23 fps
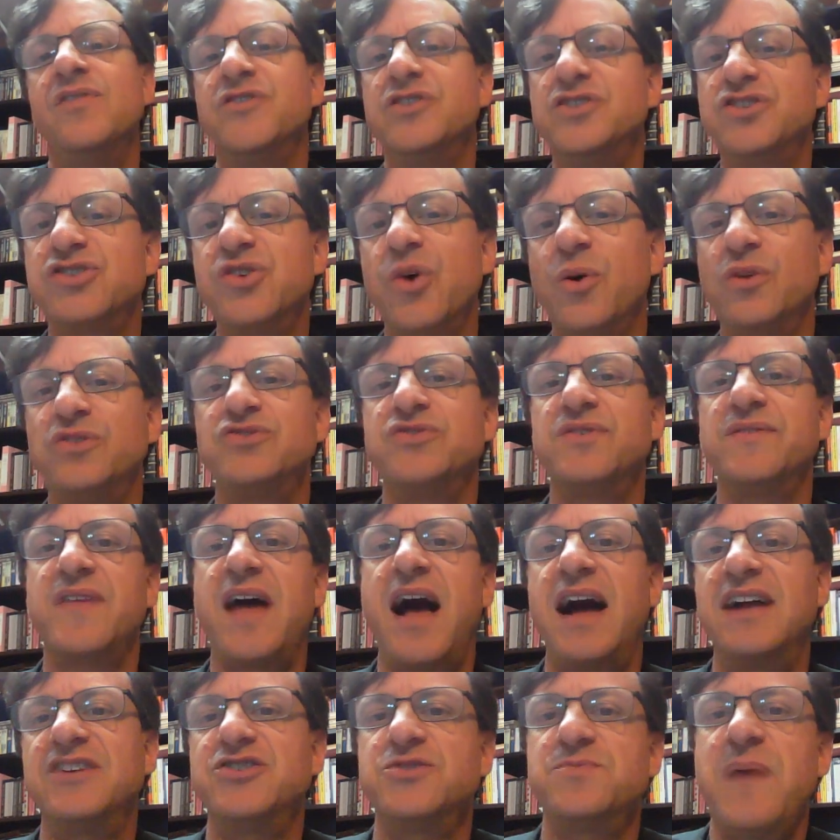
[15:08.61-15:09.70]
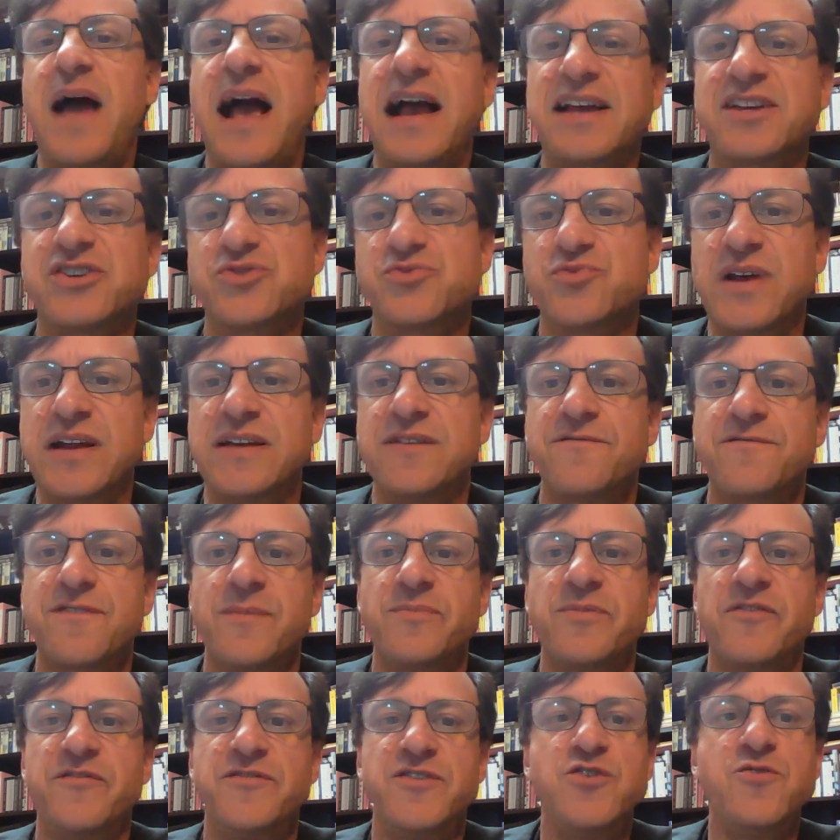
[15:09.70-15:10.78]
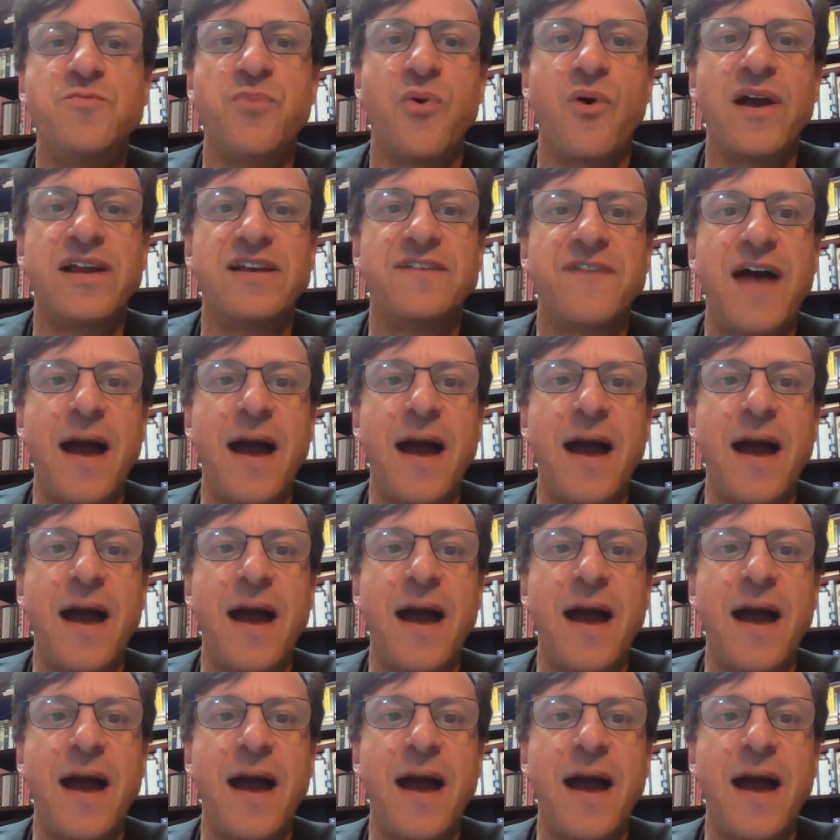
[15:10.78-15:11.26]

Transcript: The Soldier and the Hunchback is written from the viewpoint